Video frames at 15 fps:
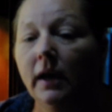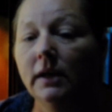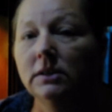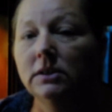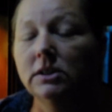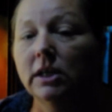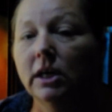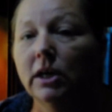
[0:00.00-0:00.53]

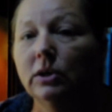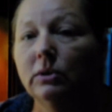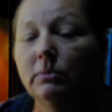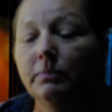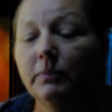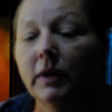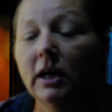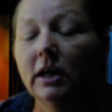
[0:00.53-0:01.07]
So
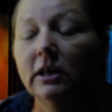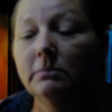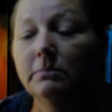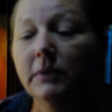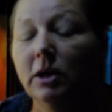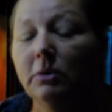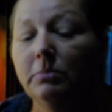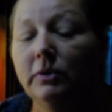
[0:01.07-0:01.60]

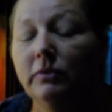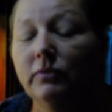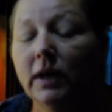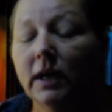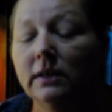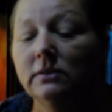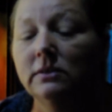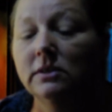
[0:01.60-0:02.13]
hope you've
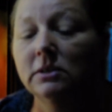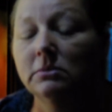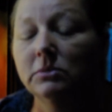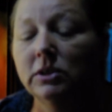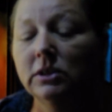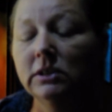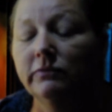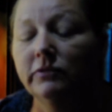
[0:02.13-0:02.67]
gotten some
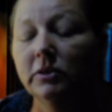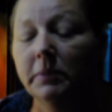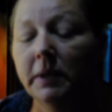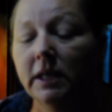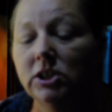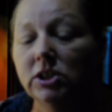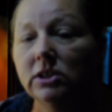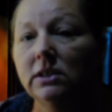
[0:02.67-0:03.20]
good
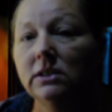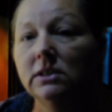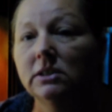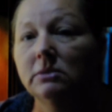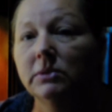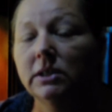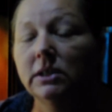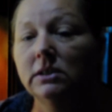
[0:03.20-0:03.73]
information and
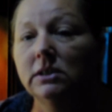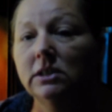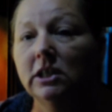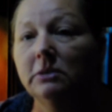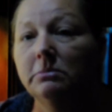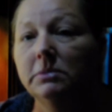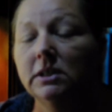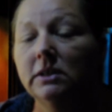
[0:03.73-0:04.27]
some good
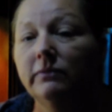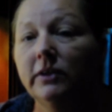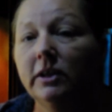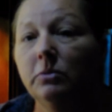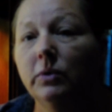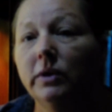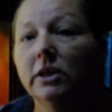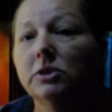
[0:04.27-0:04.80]
tips, and if
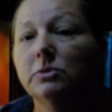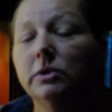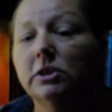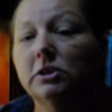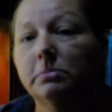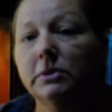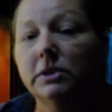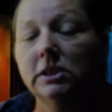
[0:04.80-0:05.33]
anyone else wants
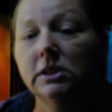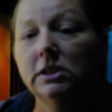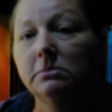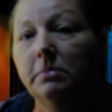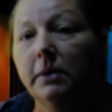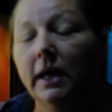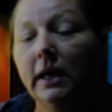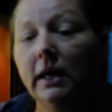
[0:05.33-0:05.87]
to
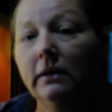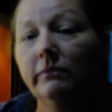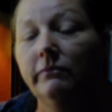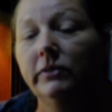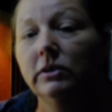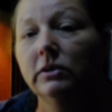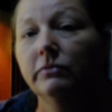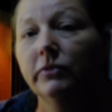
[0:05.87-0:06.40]
participate,
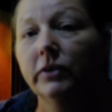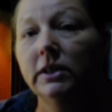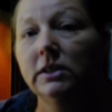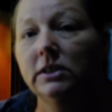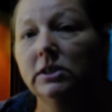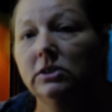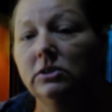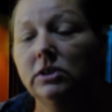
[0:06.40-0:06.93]
feel free to
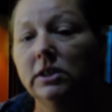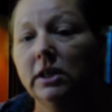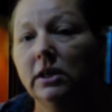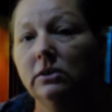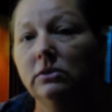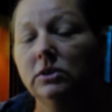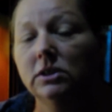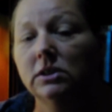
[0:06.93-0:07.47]
do
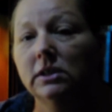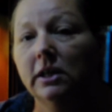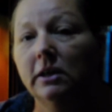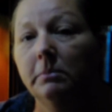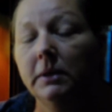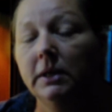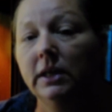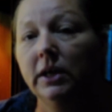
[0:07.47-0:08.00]
so. Just let
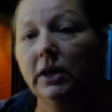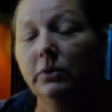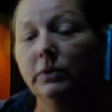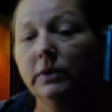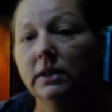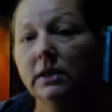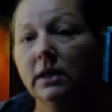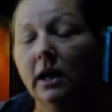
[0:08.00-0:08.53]
me know
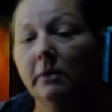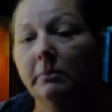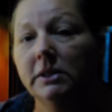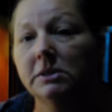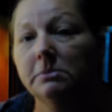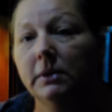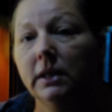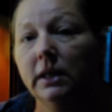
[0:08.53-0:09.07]
in the
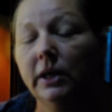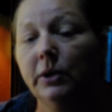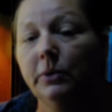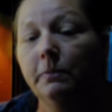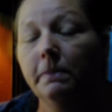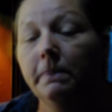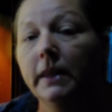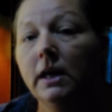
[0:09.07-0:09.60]
comments below.
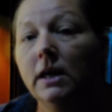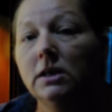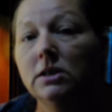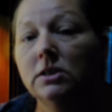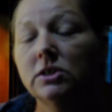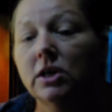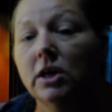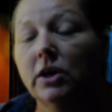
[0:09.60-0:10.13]

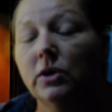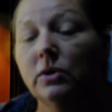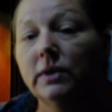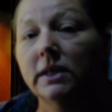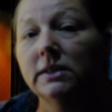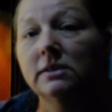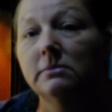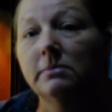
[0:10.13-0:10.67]
So
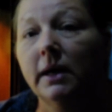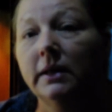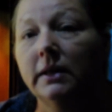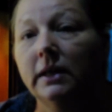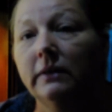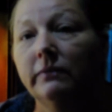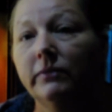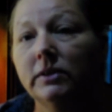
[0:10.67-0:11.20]
that's about
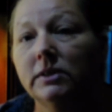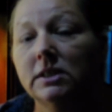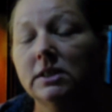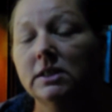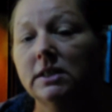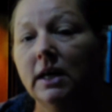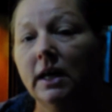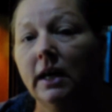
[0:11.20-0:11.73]
it for
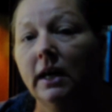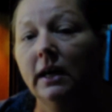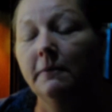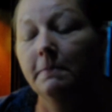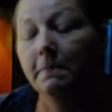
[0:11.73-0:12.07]
today.